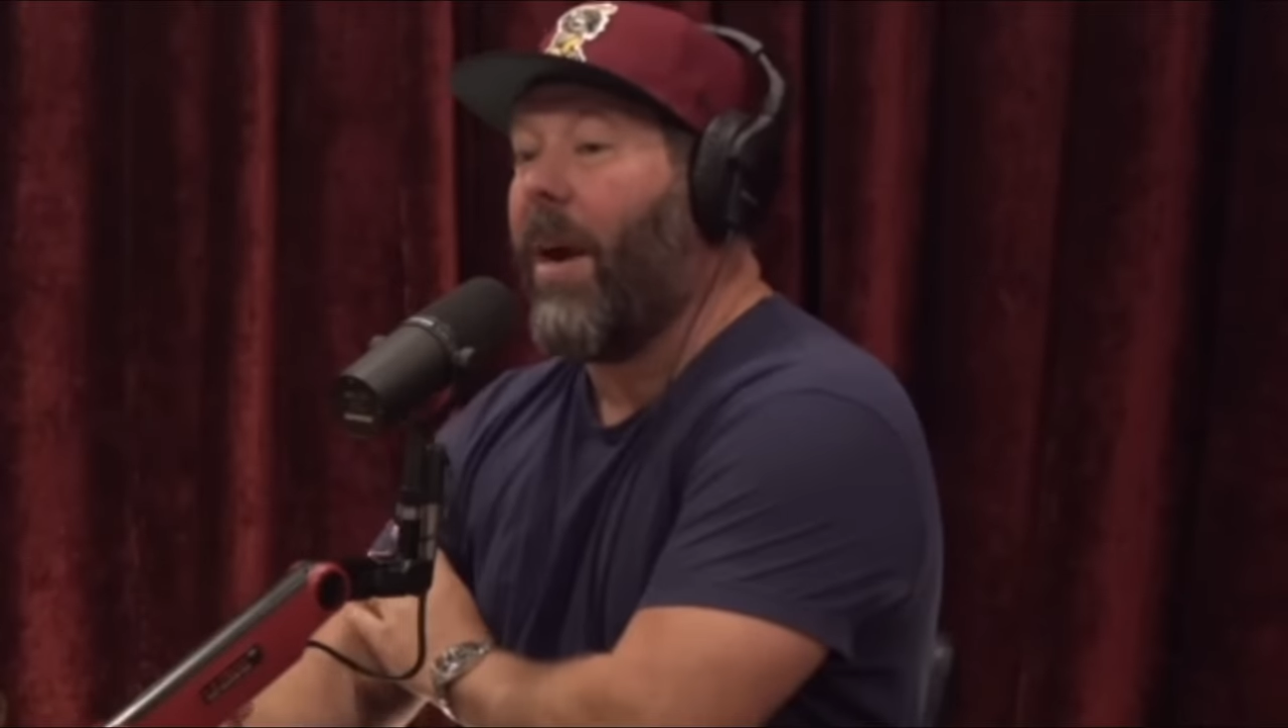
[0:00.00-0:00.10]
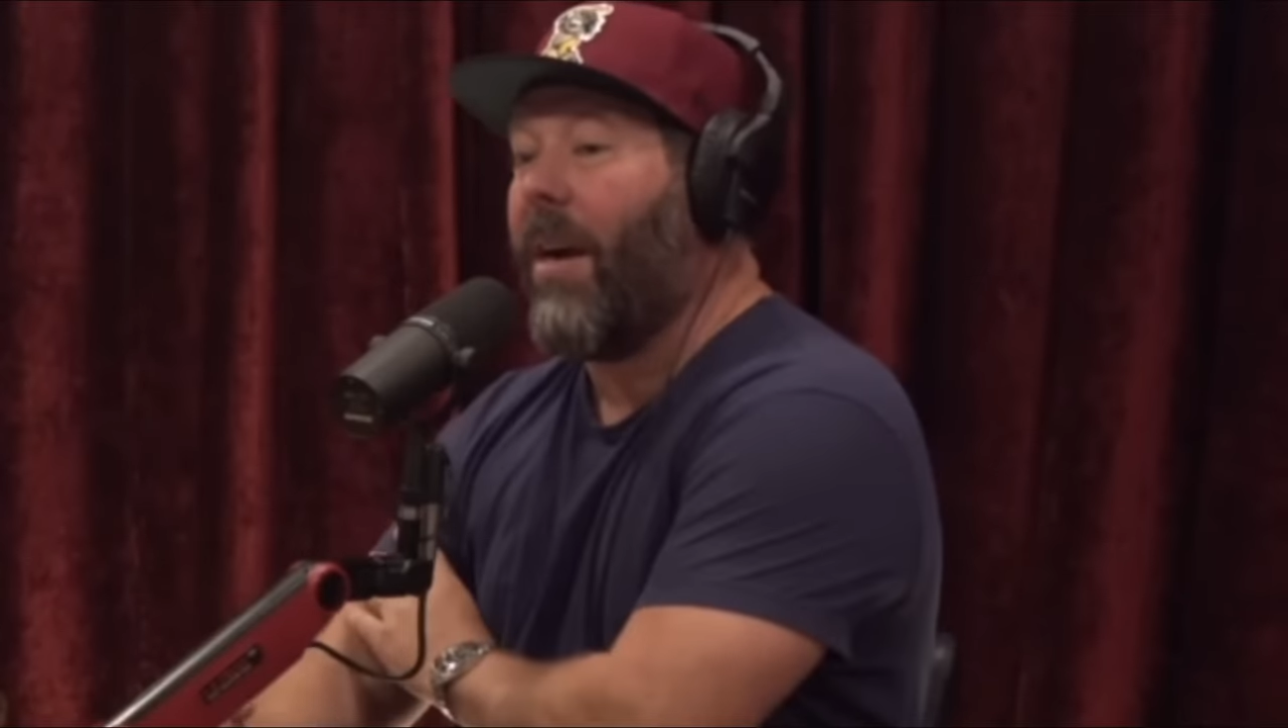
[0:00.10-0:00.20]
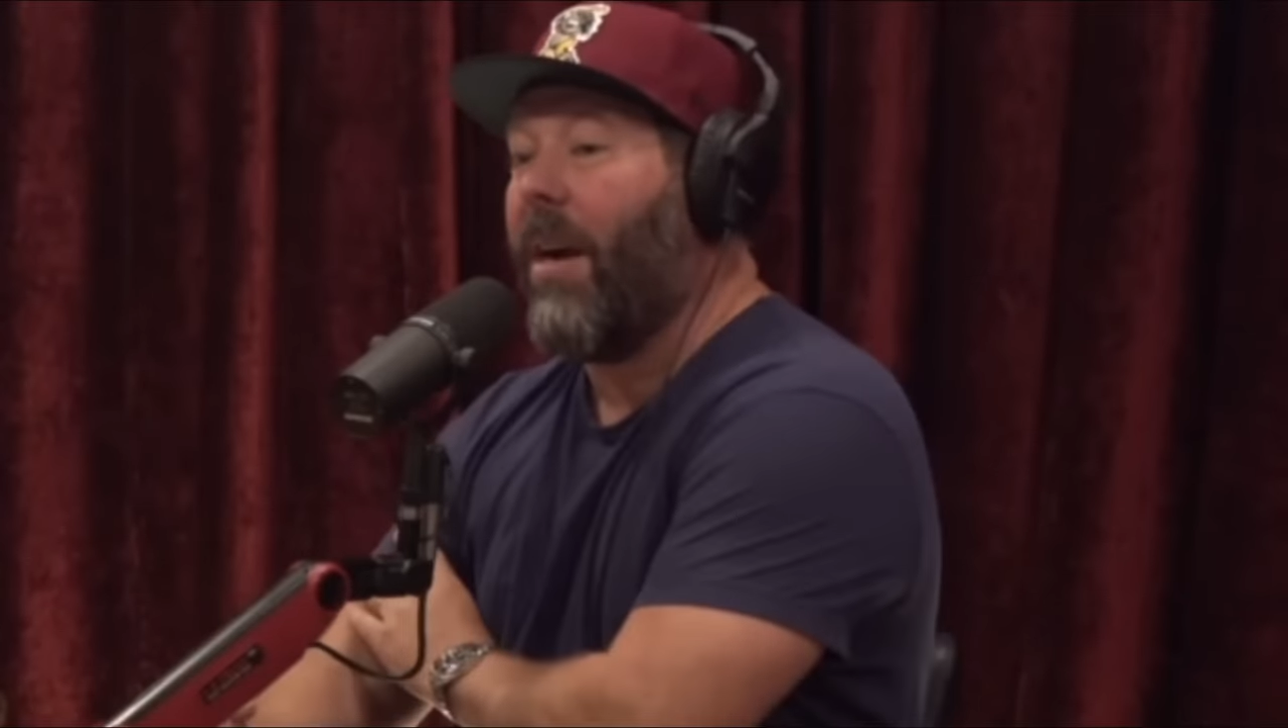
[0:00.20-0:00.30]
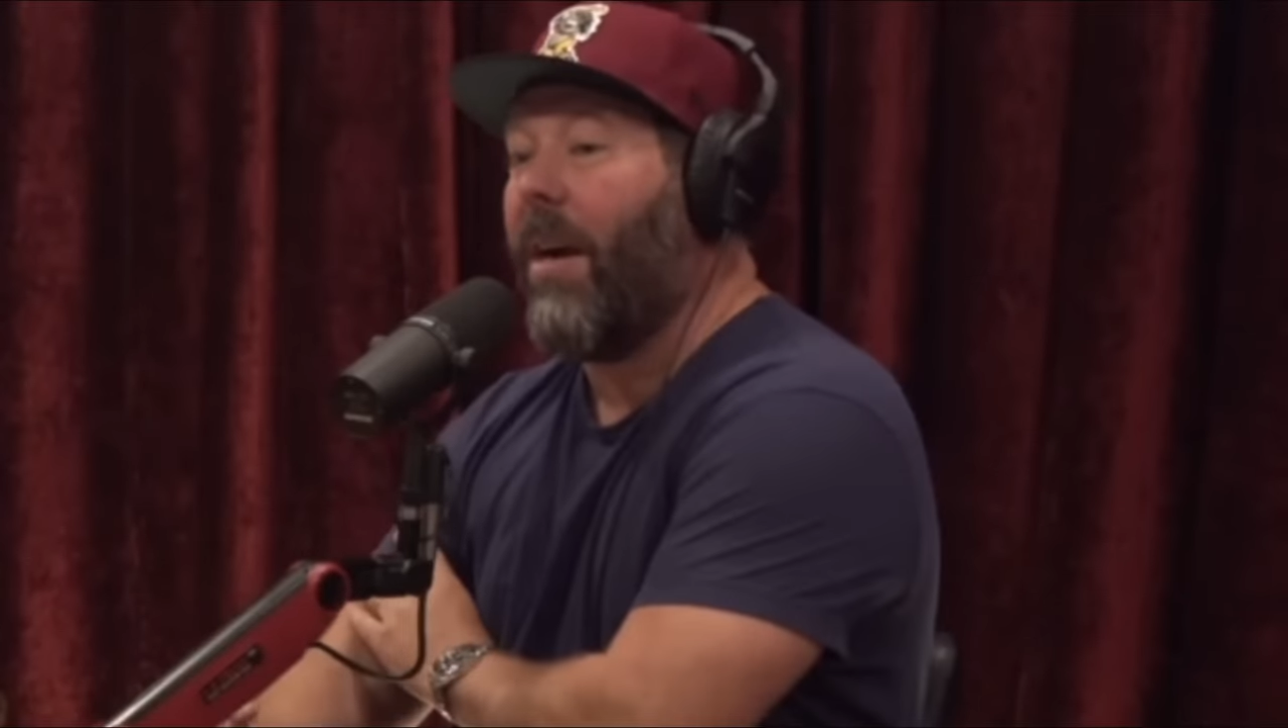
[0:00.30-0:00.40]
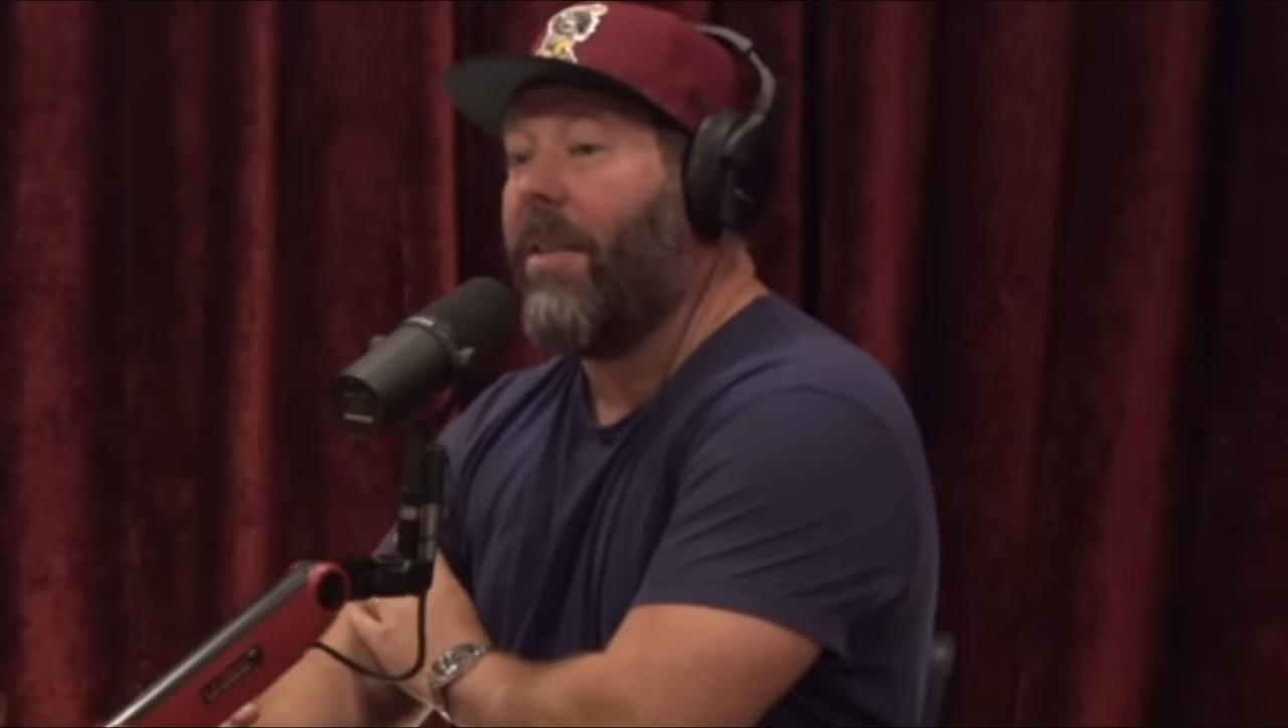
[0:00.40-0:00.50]

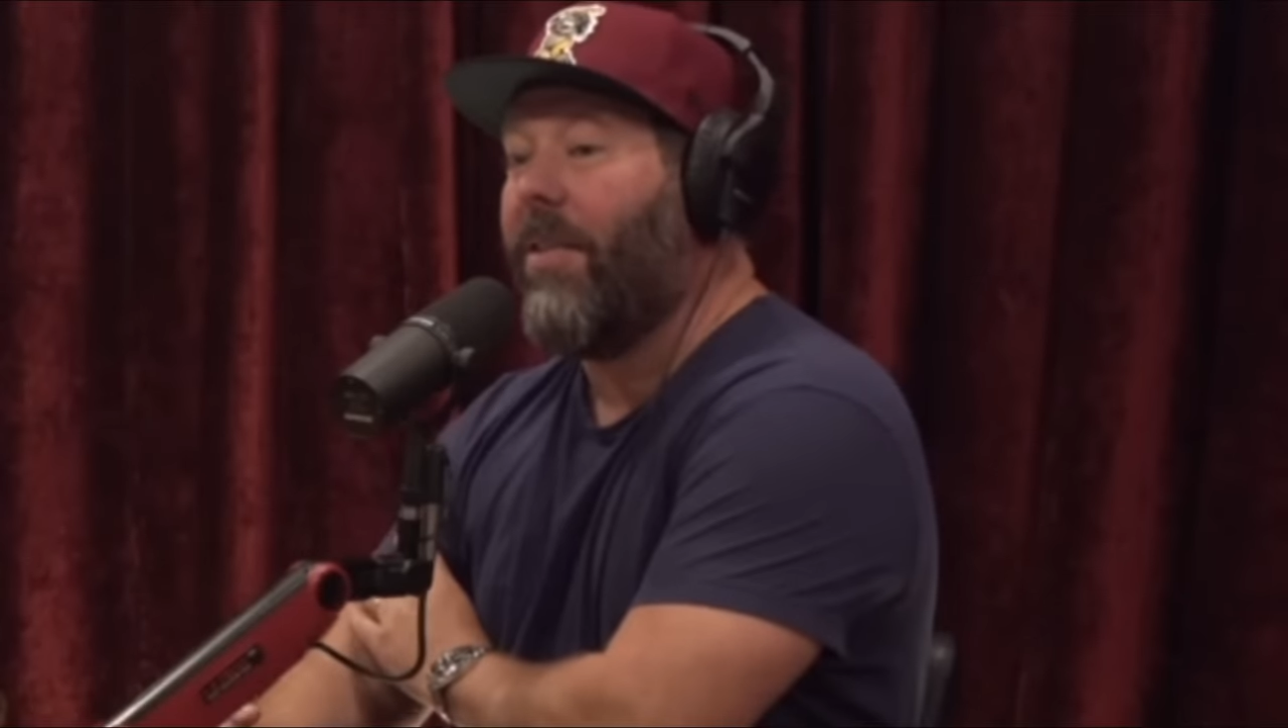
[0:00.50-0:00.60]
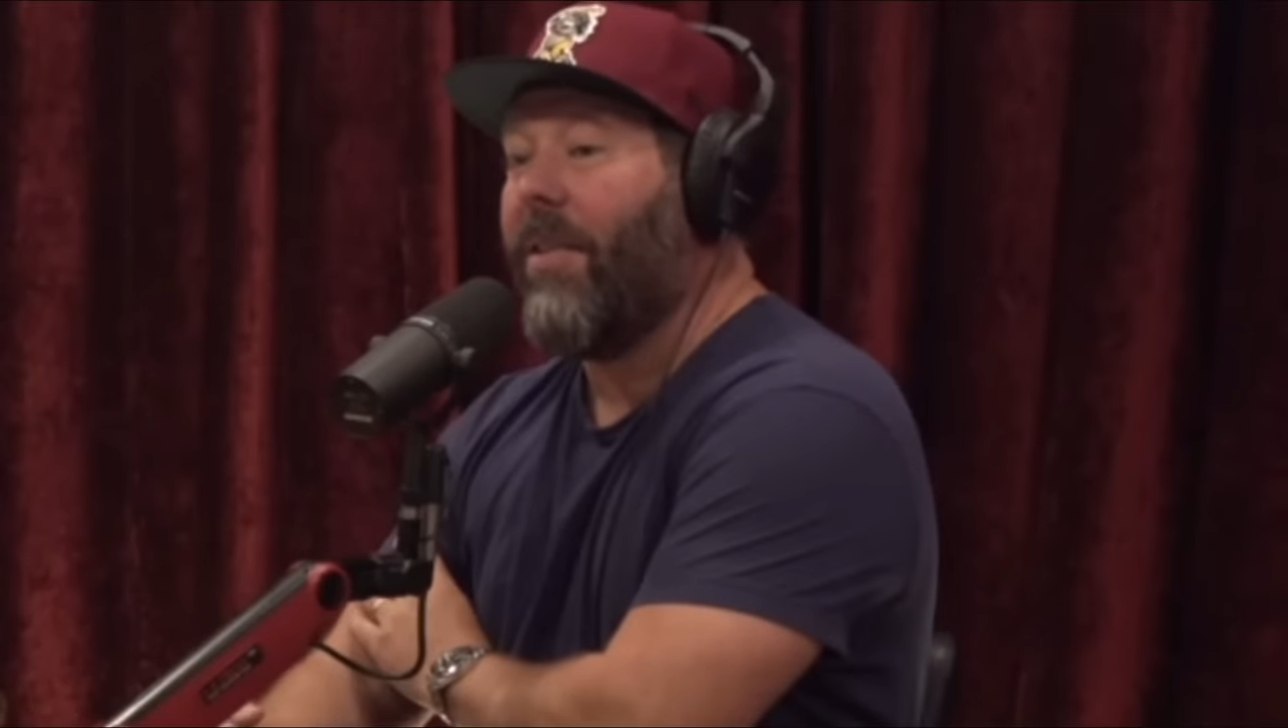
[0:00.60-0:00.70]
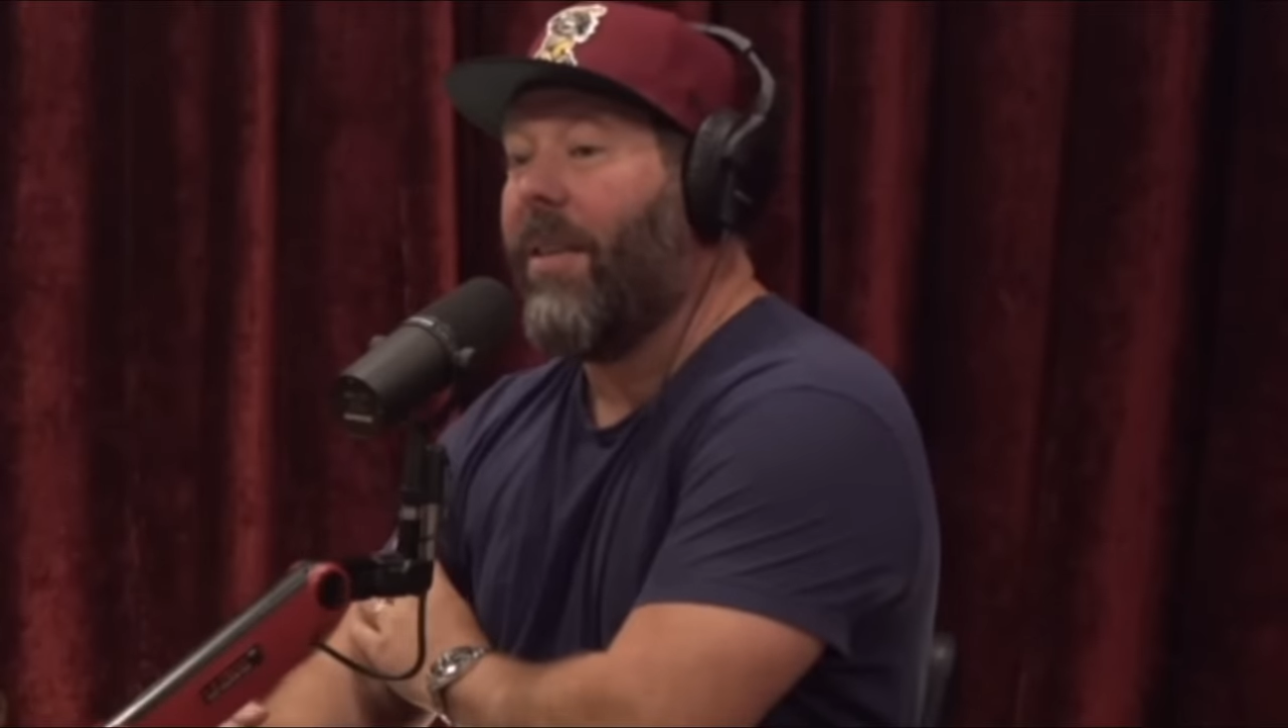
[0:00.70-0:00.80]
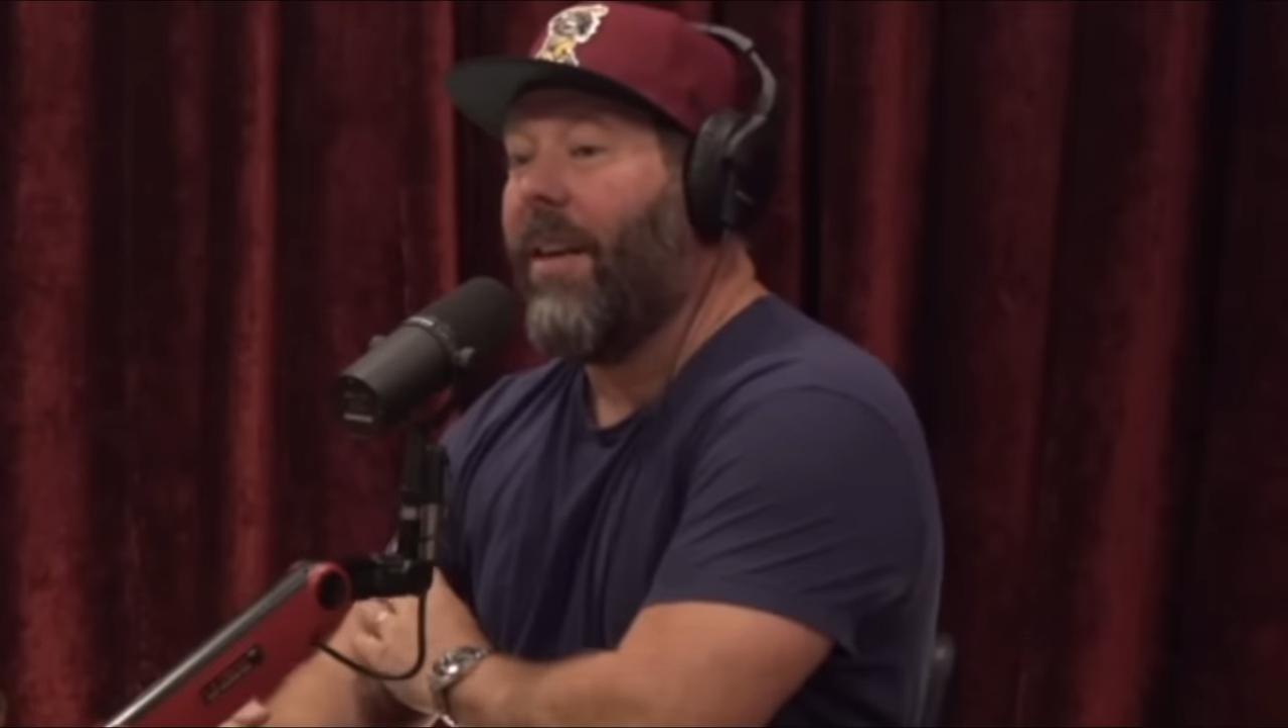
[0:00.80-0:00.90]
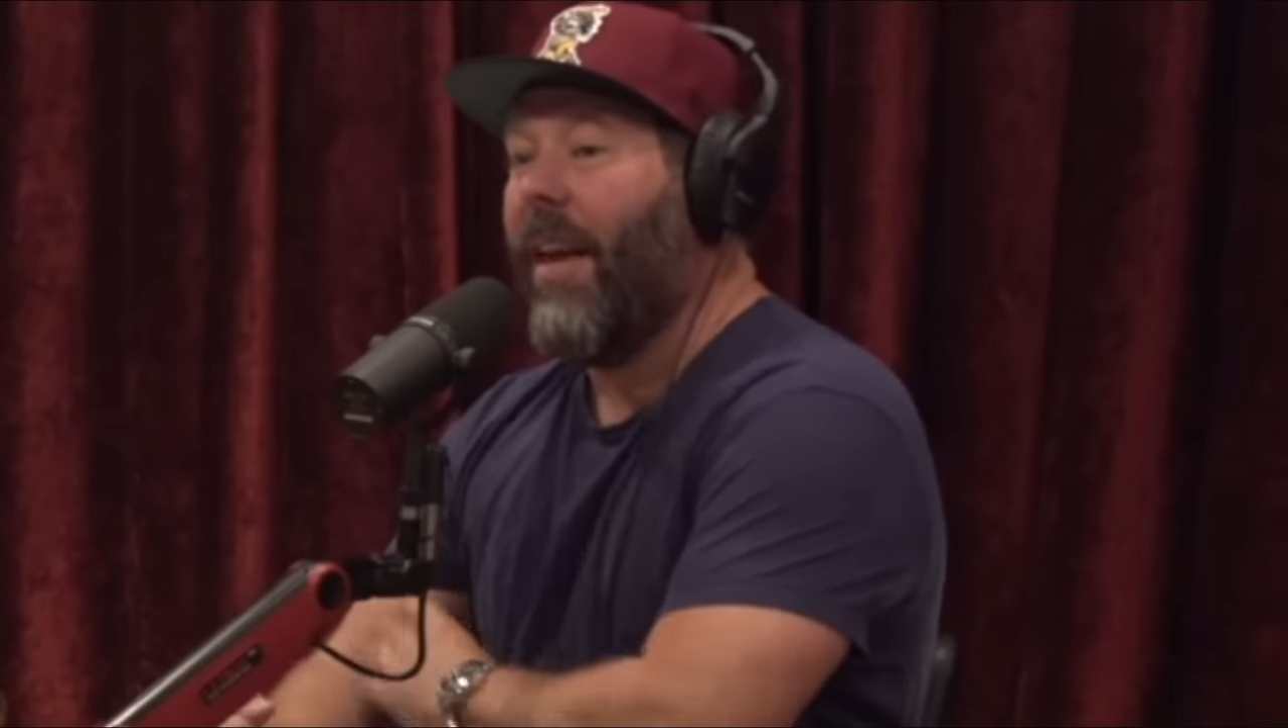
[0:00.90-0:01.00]
got guns?